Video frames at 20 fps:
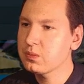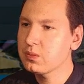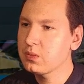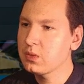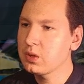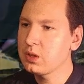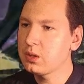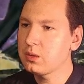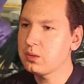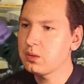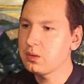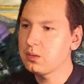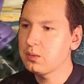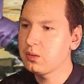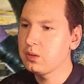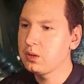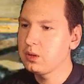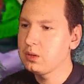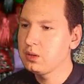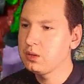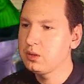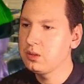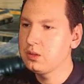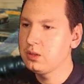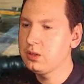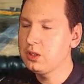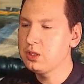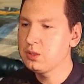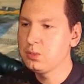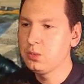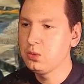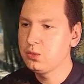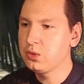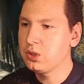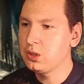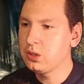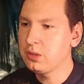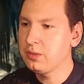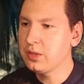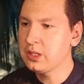Here. This move here
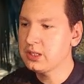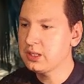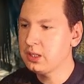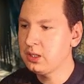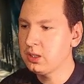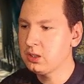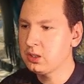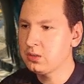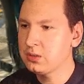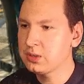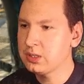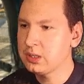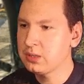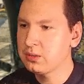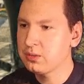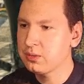evades a lot of stuff.